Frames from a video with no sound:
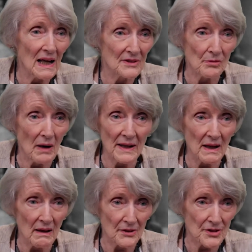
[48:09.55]
to my
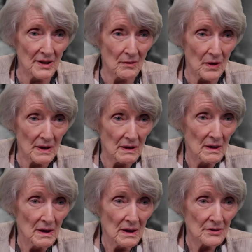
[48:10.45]
knowledge anyway,
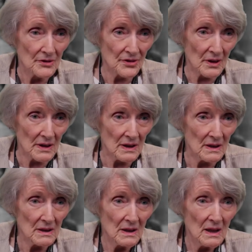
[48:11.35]
to study it.